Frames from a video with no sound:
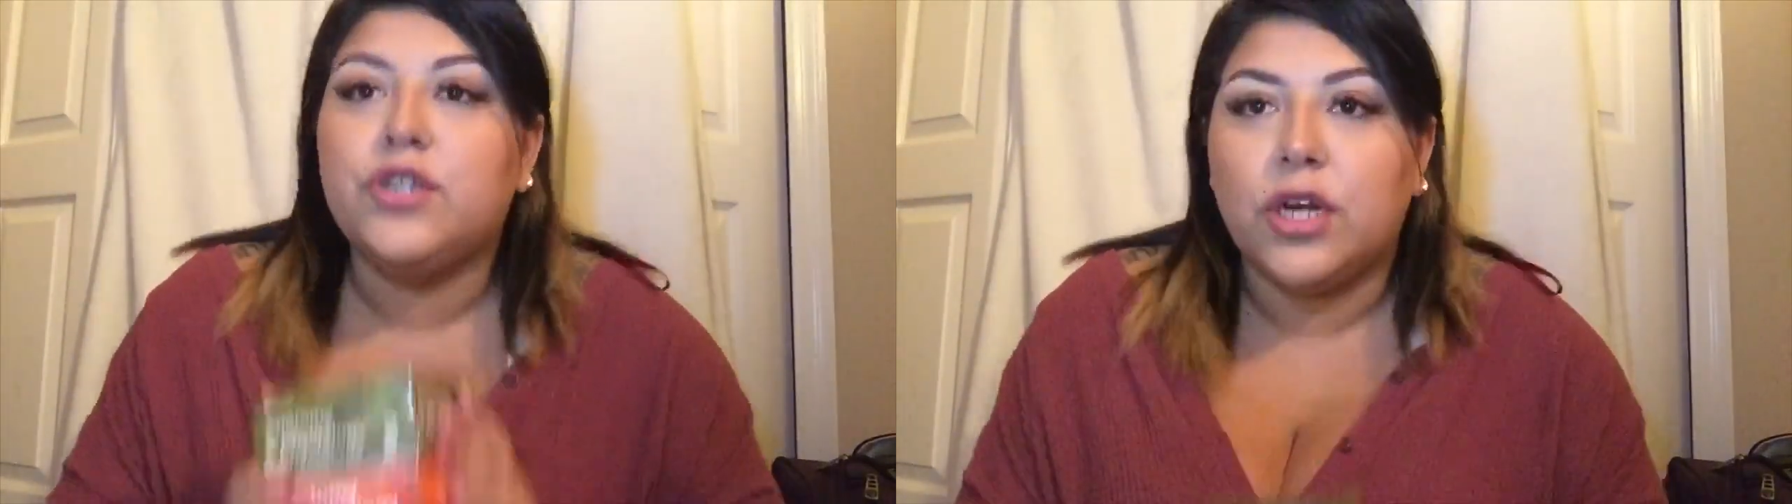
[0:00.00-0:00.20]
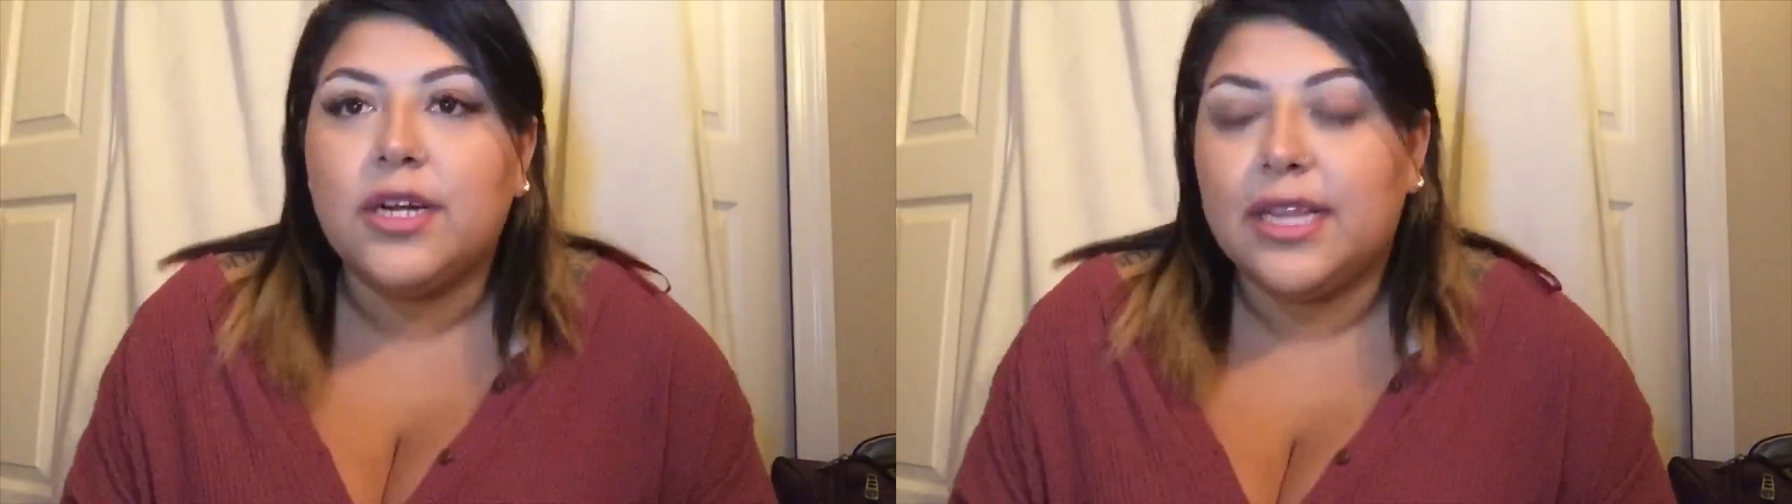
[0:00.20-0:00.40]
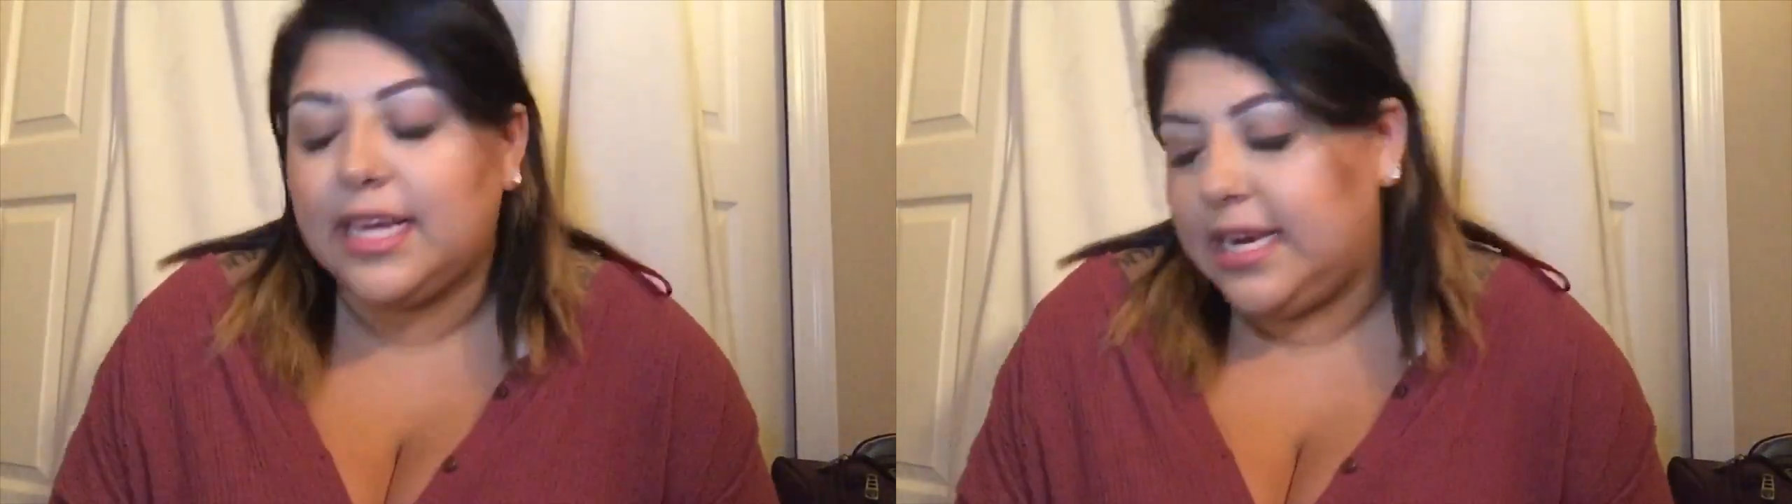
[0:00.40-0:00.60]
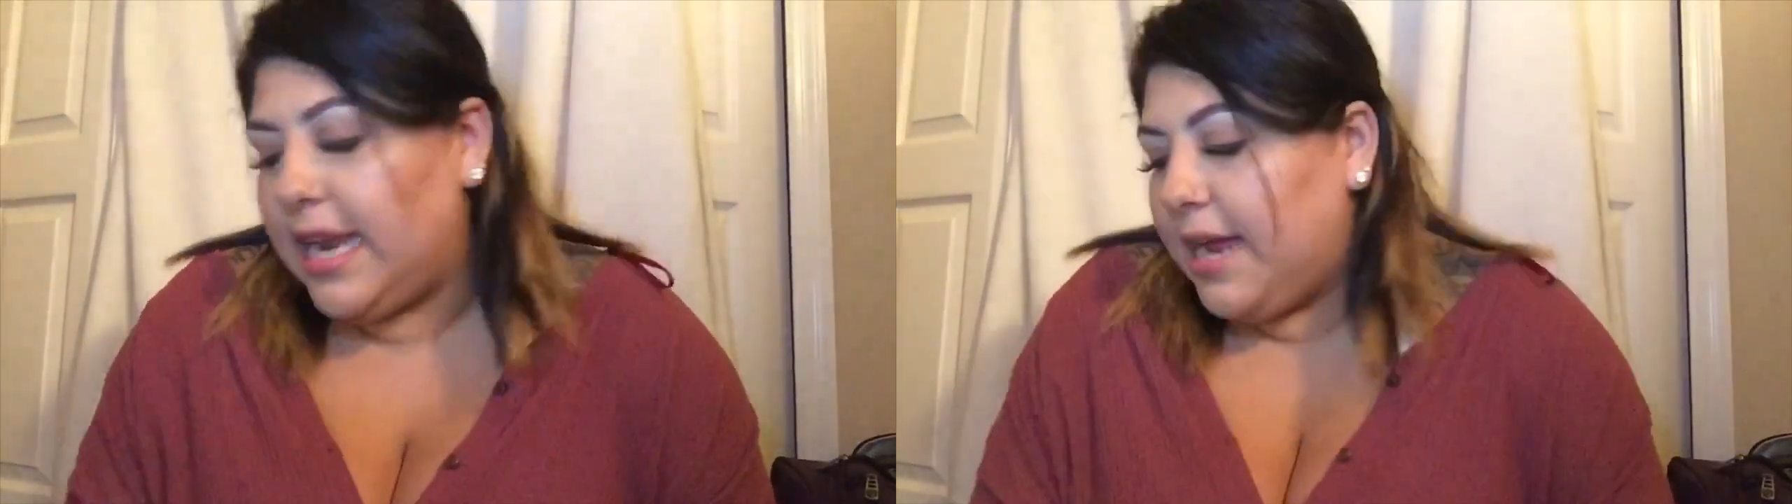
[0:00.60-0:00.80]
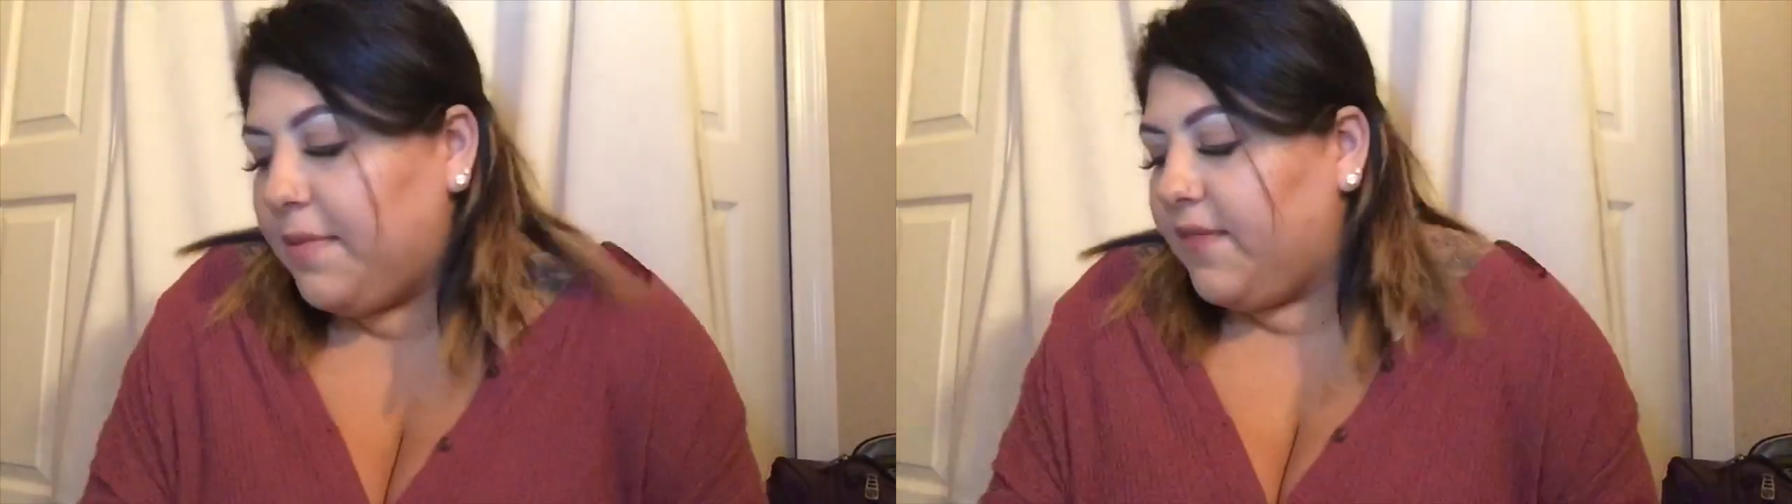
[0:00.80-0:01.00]
struggling in
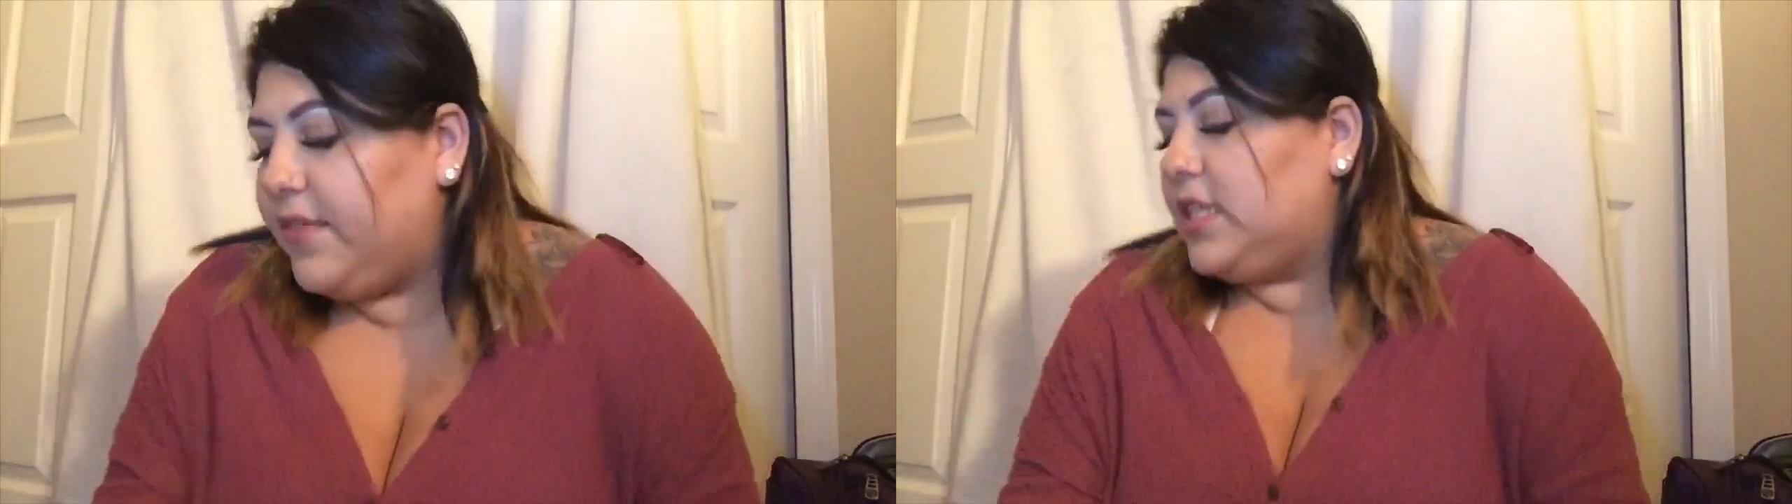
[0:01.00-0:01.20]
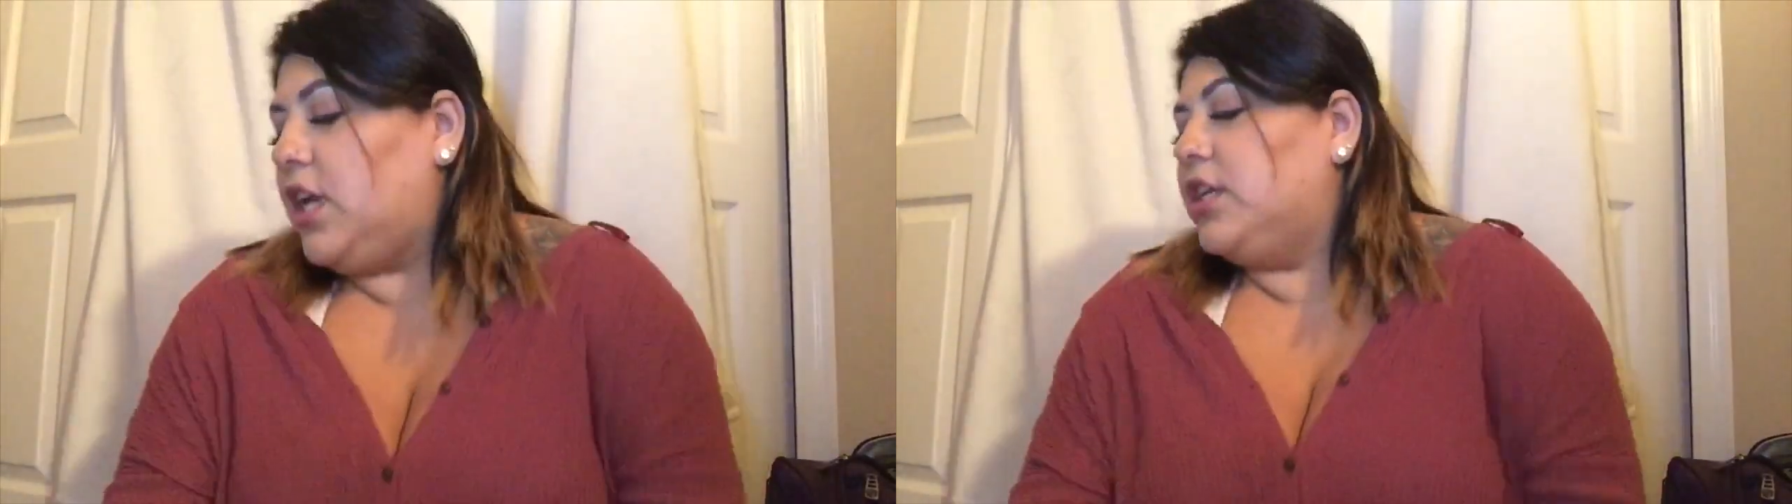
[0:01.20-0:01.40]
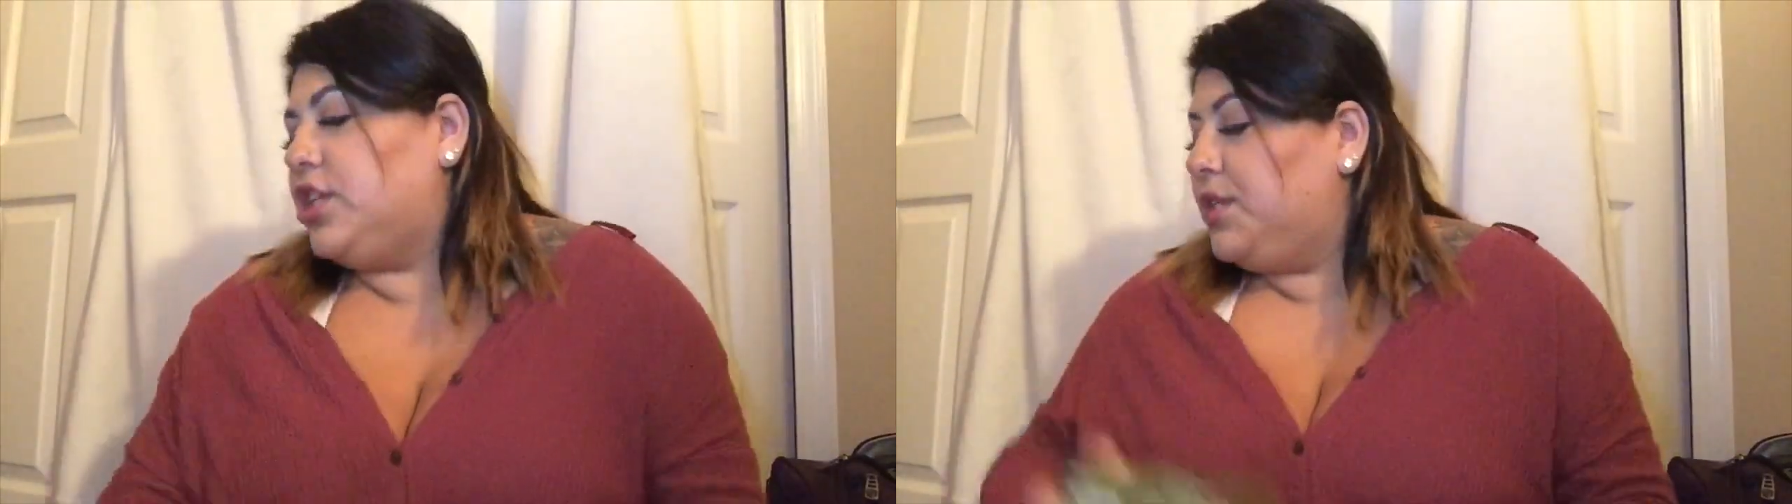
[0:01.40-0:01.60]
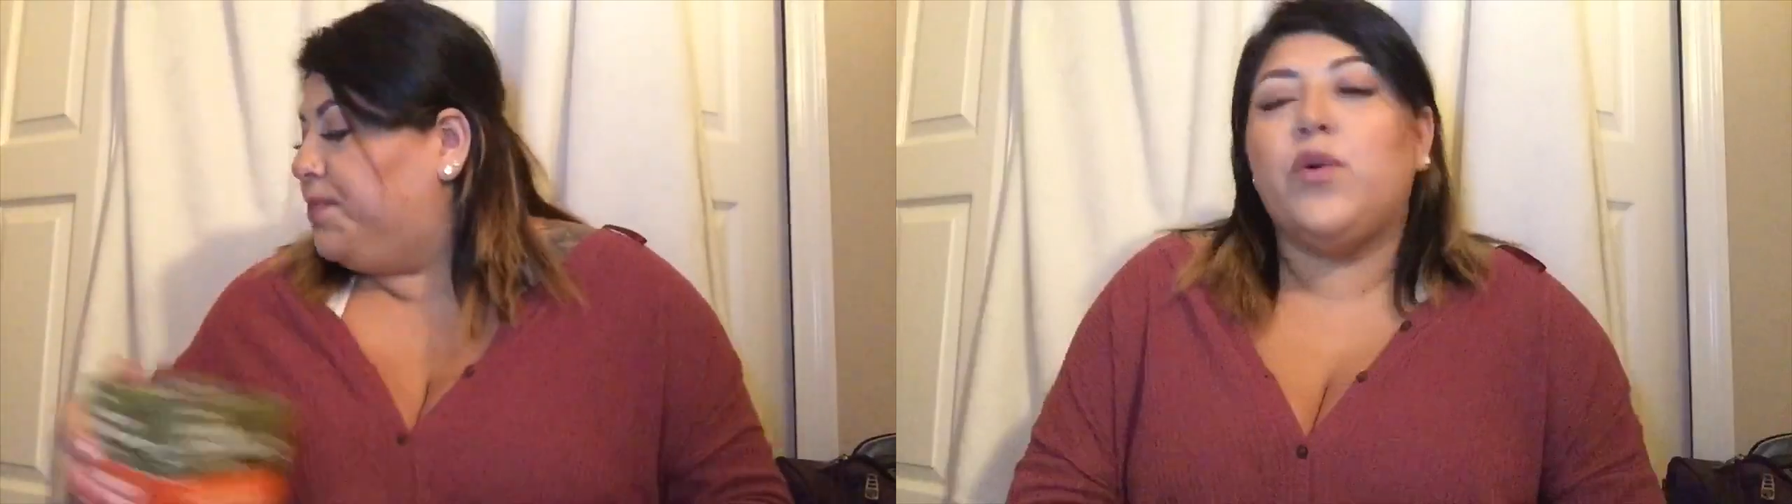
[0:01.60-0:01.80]
anatomy and physiology.